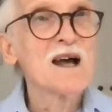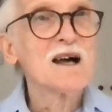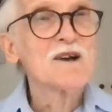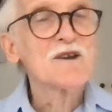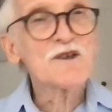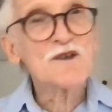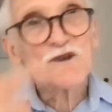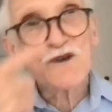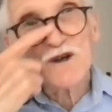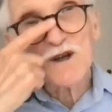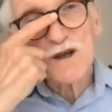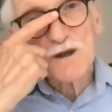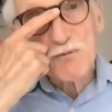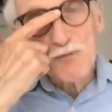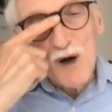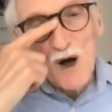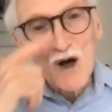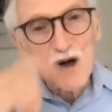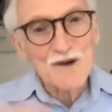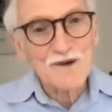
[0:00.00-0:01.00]
third
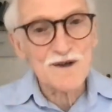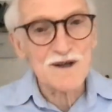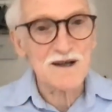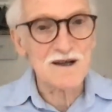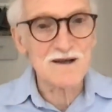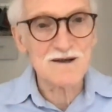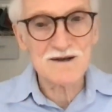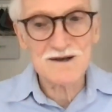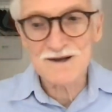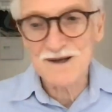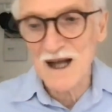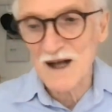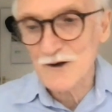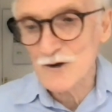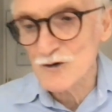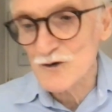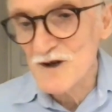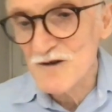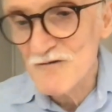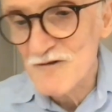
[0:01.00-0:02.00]
parties that
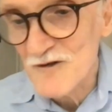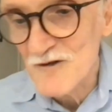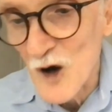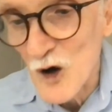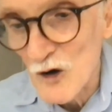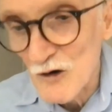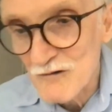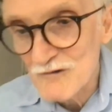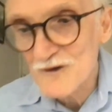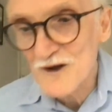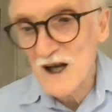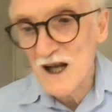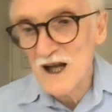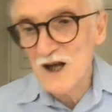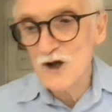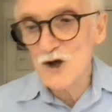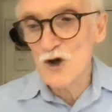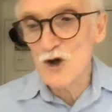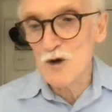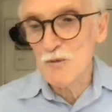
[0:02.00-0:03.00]
are involved
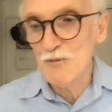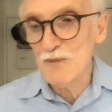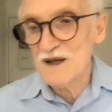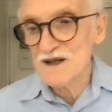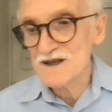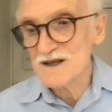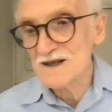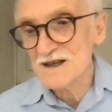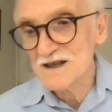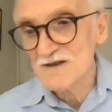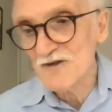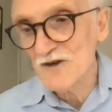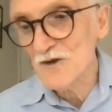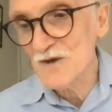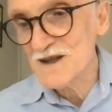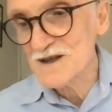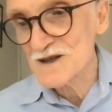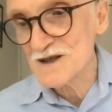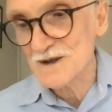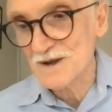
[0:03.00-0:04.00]
in your business. For
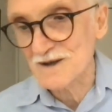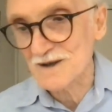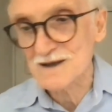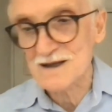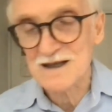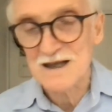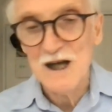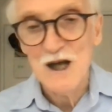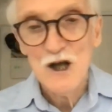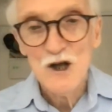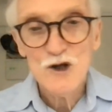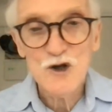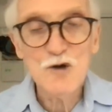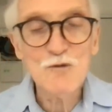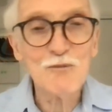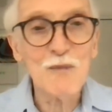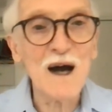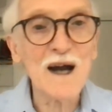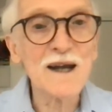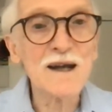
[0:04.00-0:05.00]
instance, you
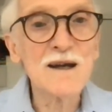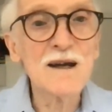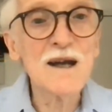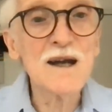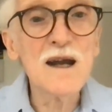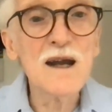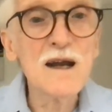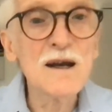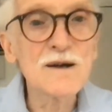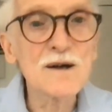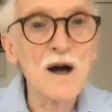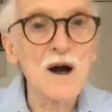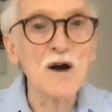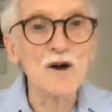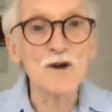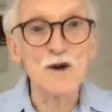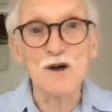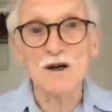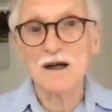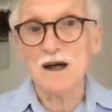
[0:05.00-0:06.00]
might need,
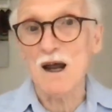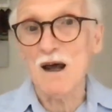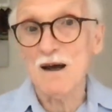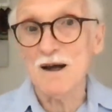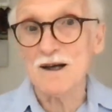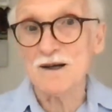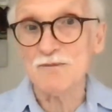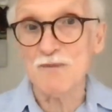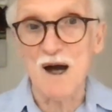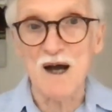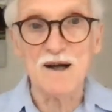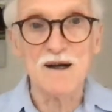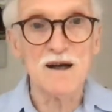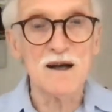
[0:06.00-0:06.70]
or your client might